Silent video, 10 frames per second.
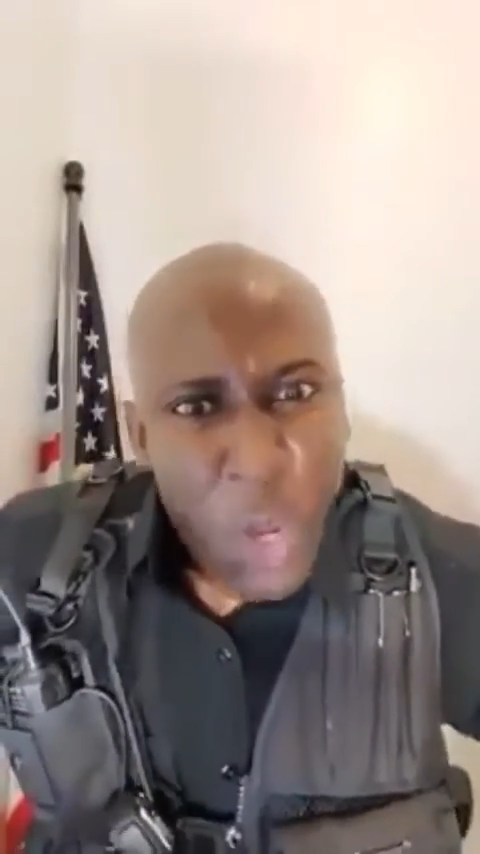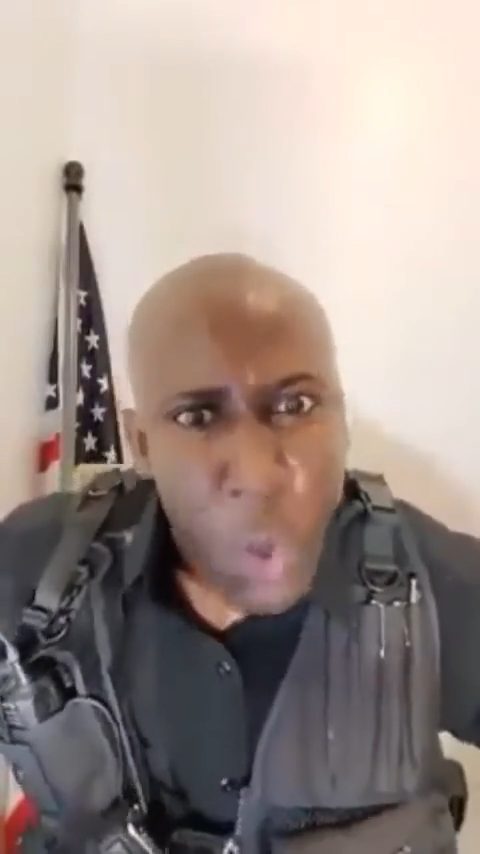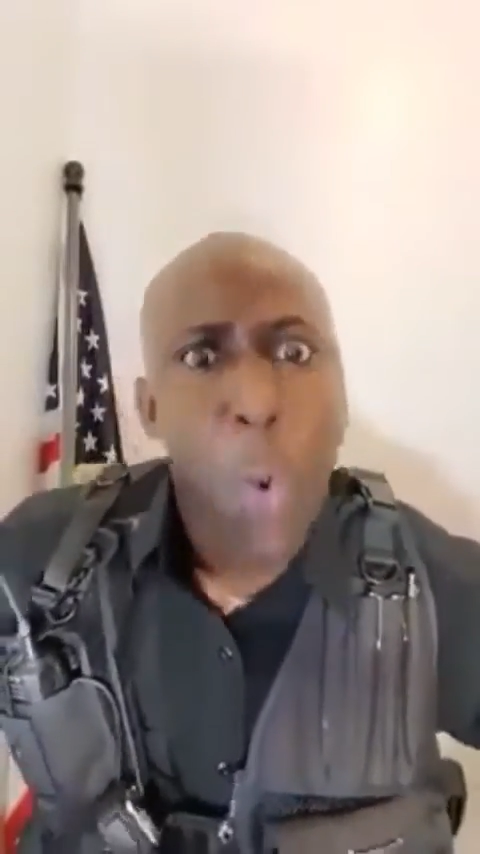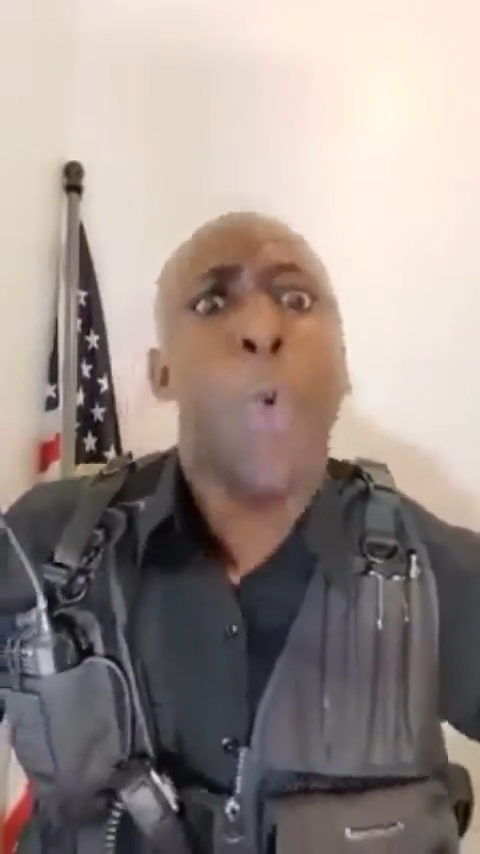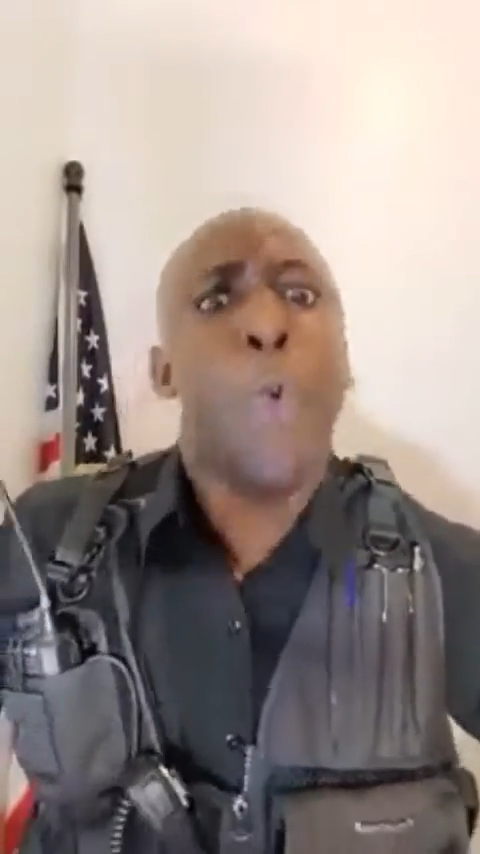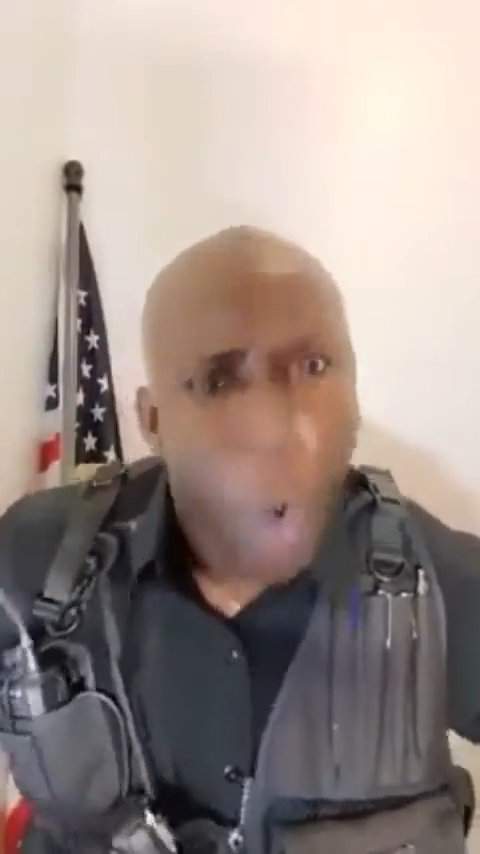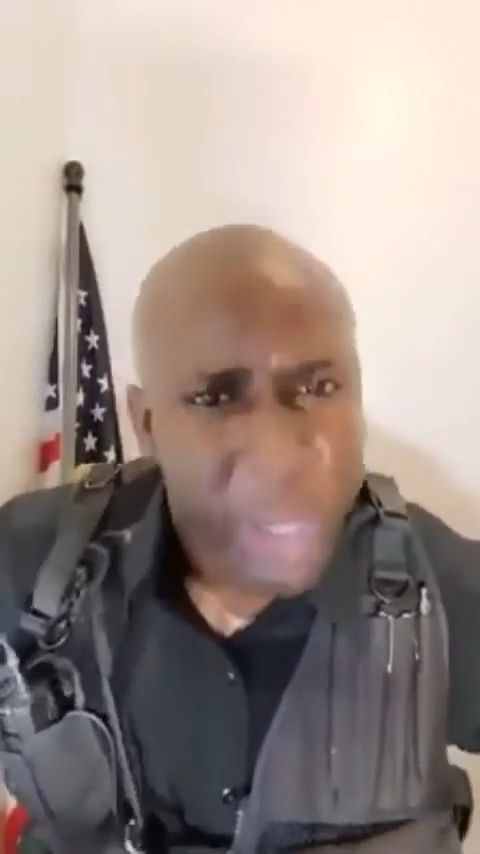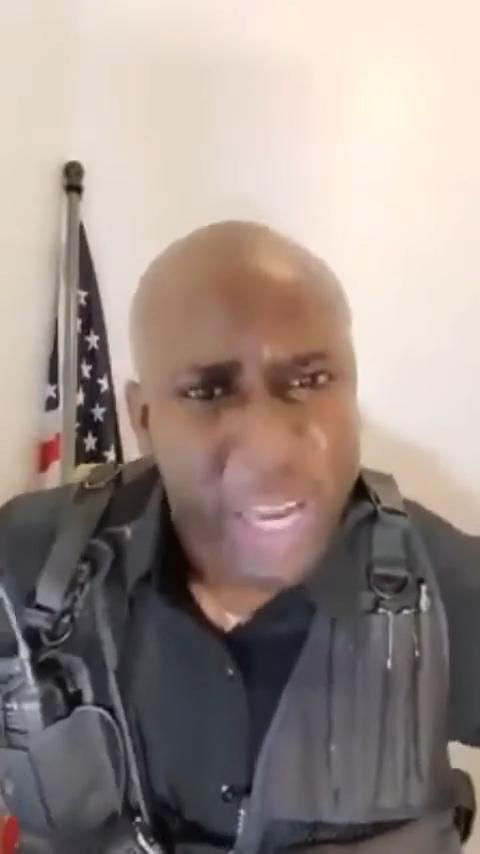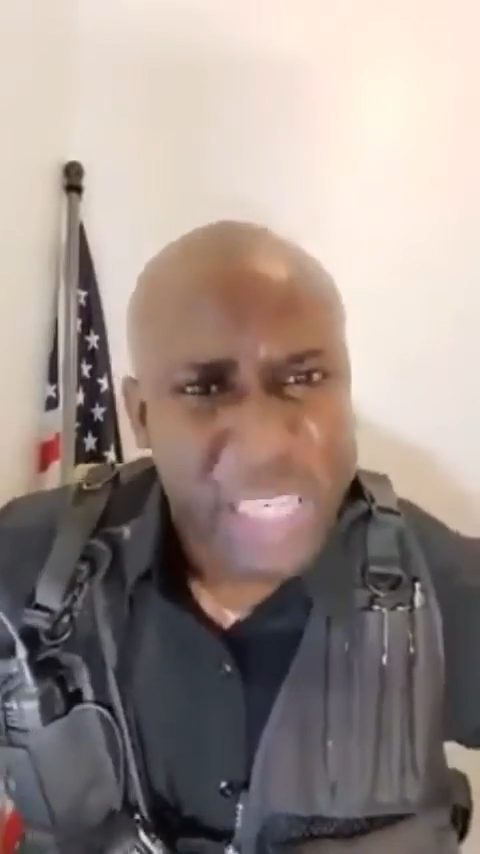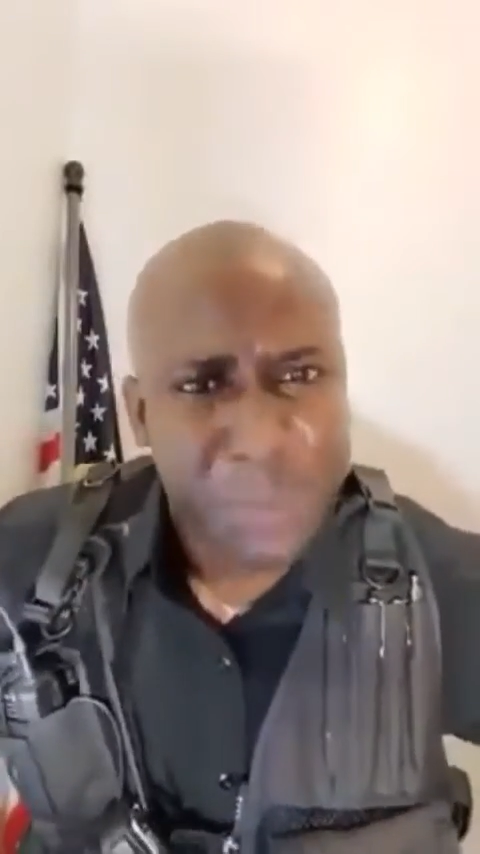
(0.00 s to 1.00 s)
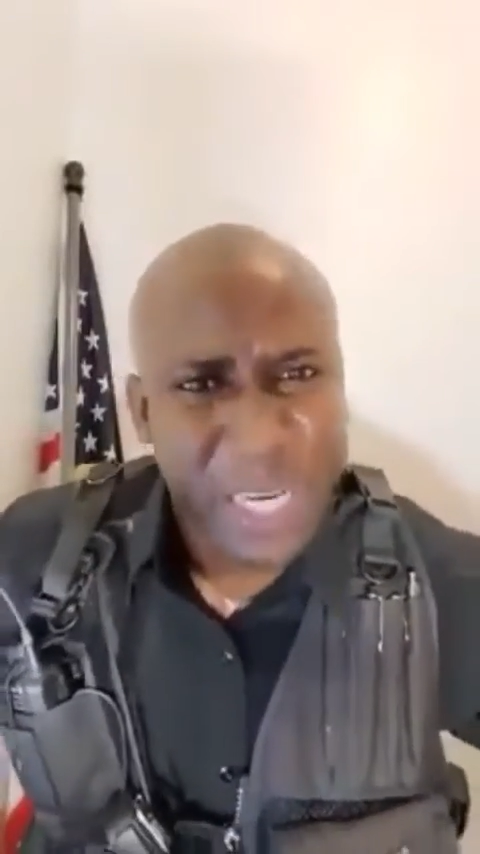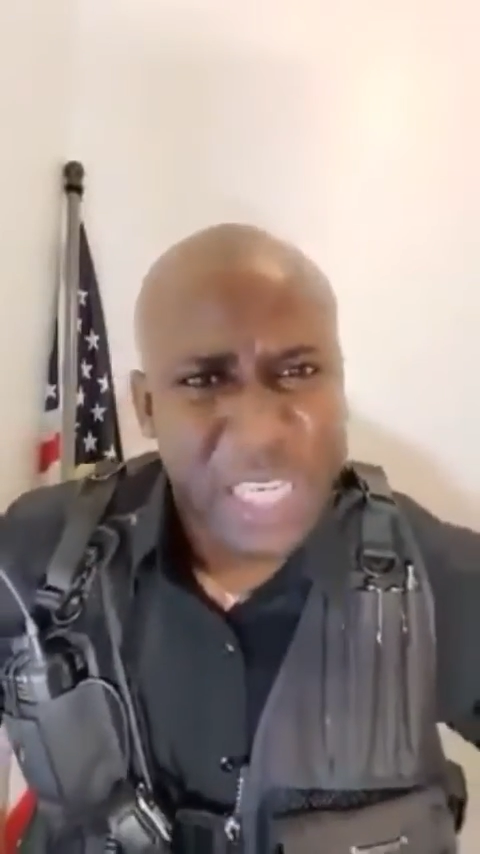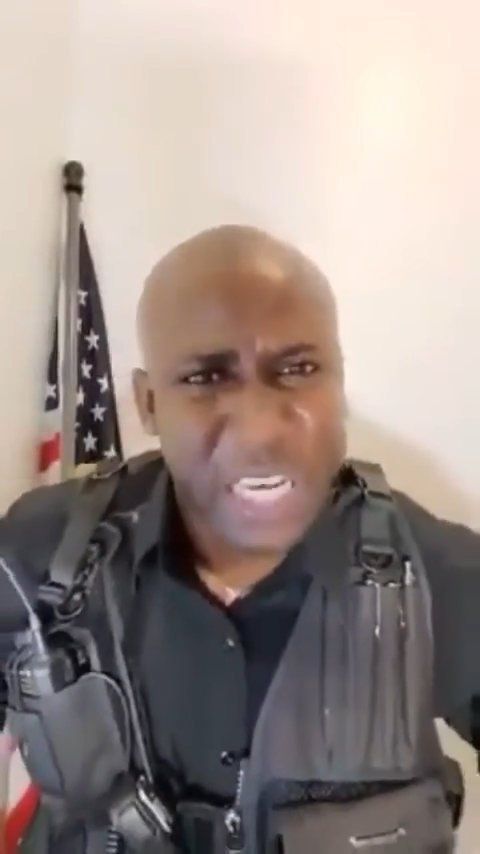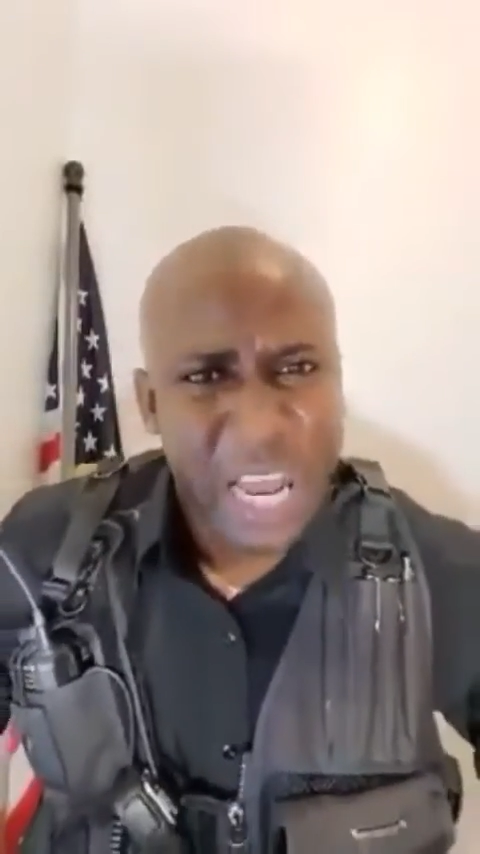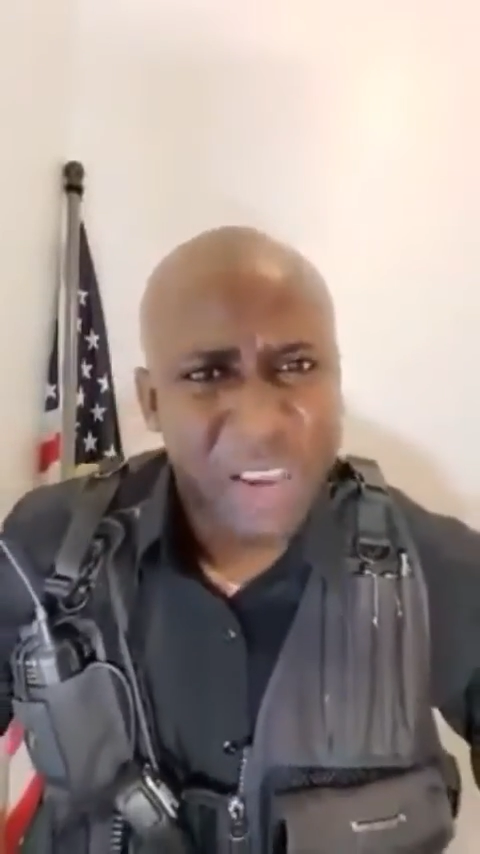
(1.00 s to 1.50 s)
you worthless
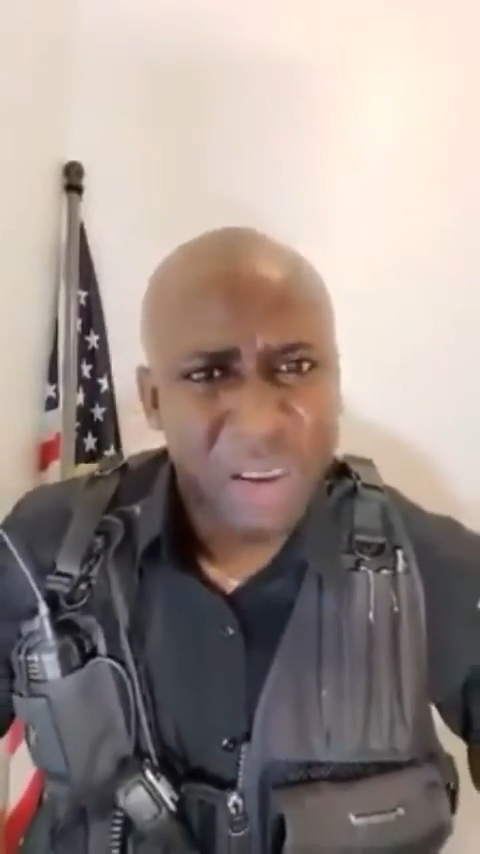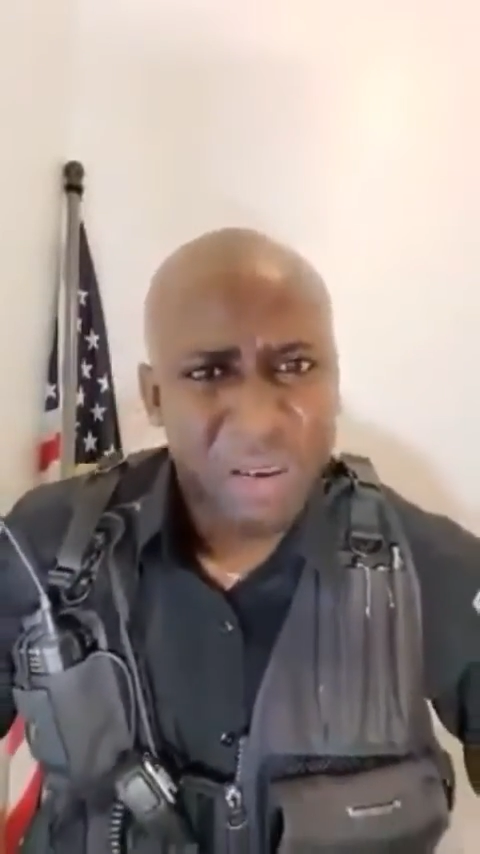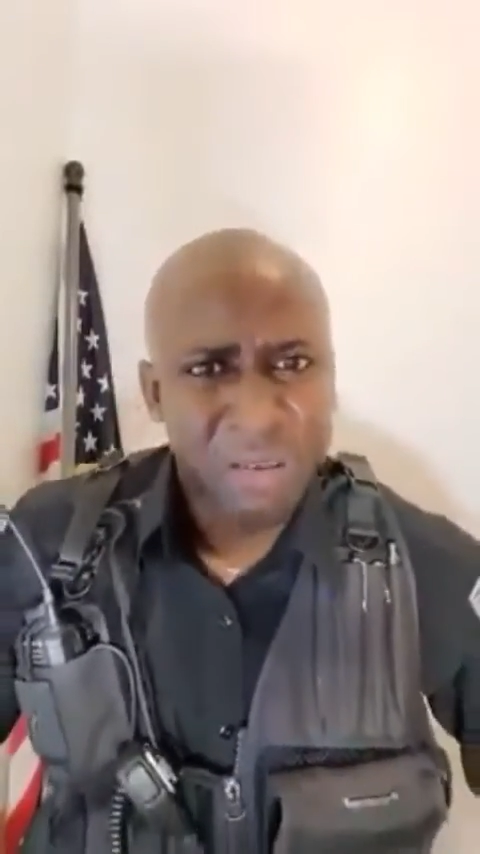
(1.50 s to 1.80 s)
president.